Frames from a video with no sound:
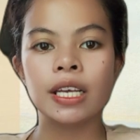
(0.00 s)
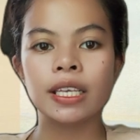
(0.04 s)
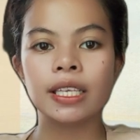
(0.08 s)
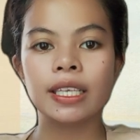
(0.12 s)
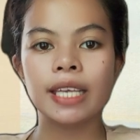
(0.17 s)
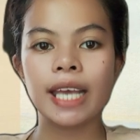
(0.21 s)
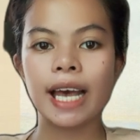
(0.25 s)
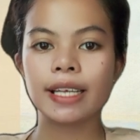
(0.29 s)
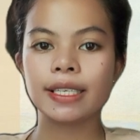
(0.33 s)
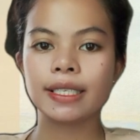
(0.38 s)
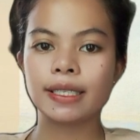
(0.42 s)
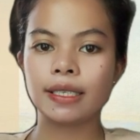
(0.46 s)

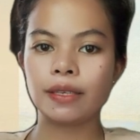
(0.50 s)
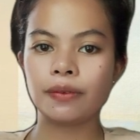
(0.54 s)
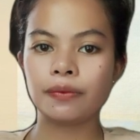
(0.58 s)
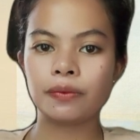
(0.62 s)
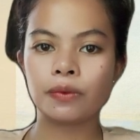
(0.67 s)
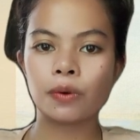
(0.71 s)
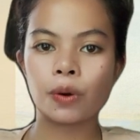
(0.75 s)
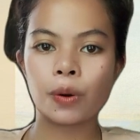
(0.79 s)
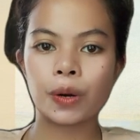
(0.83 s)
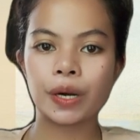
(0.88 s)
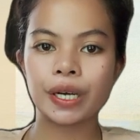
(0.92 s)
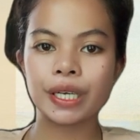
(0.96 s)
Yes,
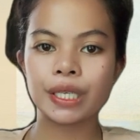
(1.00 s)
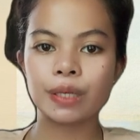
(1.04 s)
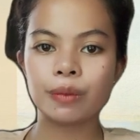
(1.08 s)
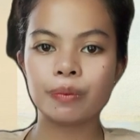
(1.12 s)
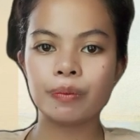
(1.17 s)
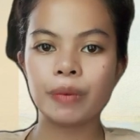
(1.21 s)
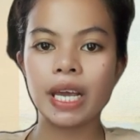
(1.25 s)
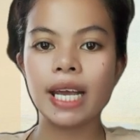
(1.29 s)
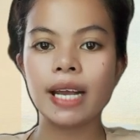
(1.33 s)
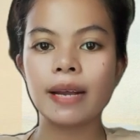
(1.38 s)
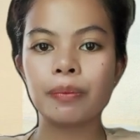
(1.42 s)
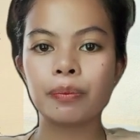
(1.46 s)
of course,
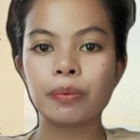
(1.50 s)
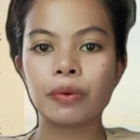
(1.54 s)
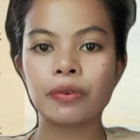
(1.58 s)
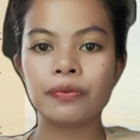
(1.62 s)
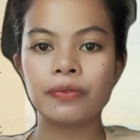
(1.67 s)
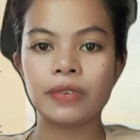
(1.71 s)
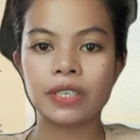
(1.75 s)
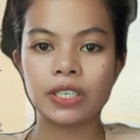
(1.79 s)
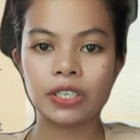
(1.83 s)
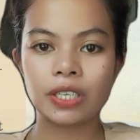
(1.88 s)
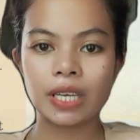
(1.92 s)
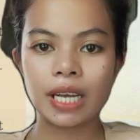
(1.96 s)
being
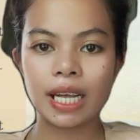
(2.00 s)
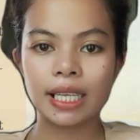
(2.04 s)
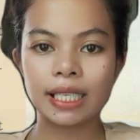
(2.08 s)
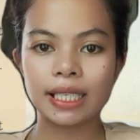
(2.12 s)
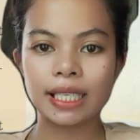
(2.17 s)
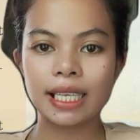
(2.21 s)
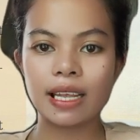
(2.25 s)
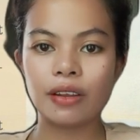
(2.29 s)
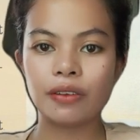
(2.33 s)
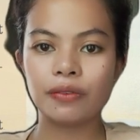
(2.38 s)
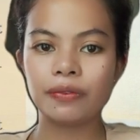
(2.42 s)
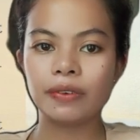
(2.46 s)
proficient
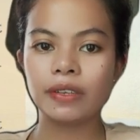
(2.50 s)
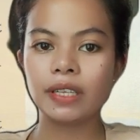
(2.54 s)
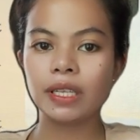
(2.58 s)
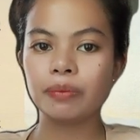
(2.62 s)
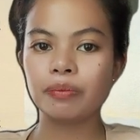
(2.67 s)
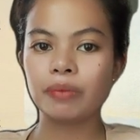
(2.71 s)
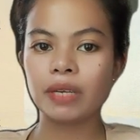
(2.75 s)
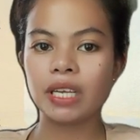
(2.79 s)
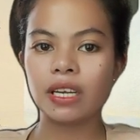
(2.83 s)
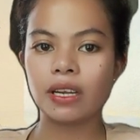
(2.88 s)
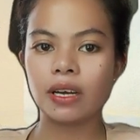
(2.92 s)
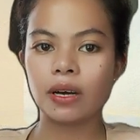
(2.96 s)
in
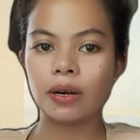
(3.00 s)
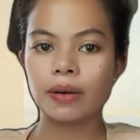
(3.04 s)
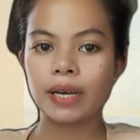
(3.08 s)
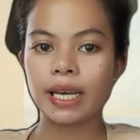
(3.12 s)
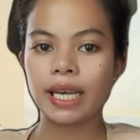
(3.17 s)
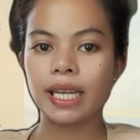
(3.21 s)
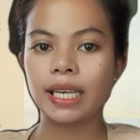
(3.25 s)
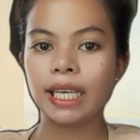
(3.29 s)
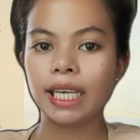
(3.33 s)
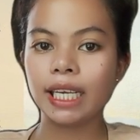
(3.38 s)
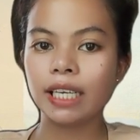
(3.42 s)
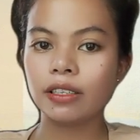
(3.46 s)
Filipino
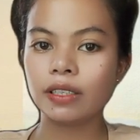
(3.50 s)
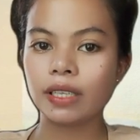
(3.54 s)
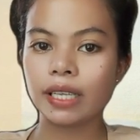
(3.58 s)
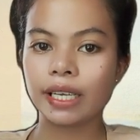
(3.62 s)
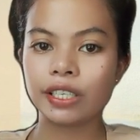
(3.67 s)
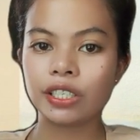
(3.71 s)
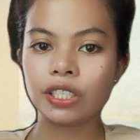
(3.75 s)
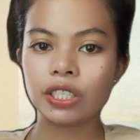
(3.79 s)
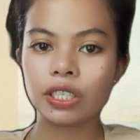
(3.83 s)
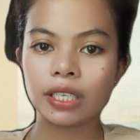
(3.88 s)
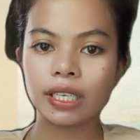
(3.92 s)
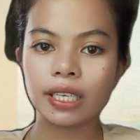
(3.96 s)
and
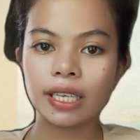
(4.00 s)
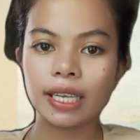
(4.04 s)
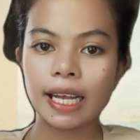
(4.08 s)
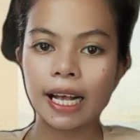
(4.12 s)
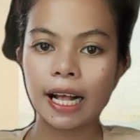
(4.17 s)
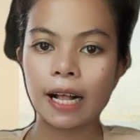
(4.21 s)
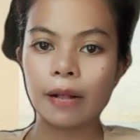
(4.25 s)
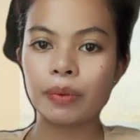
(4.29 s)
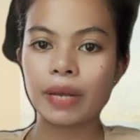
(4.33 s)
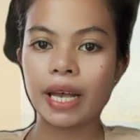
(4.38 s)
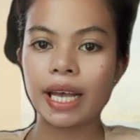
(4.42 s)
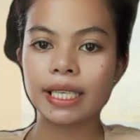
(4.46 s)
English could
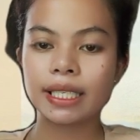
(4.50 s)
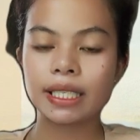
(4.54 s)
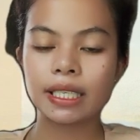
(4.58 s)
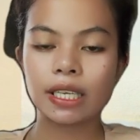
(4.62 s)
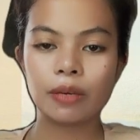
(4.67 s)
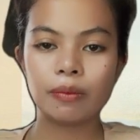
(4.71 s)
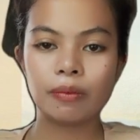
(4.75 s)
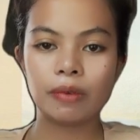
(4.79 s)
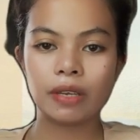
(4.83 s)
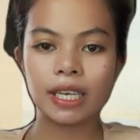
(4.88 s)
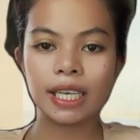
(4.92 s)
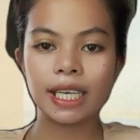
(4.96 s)
help us
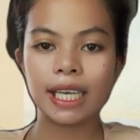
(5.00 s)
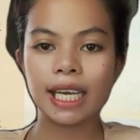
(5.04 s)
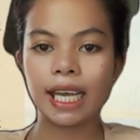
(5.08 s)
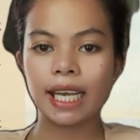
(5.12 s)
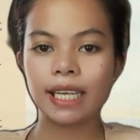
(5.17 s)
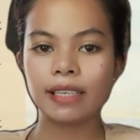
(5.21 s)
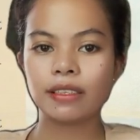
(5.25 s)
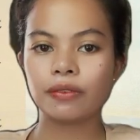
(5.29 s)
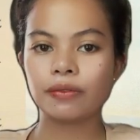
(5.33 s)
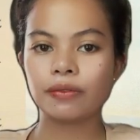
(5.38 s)
communicate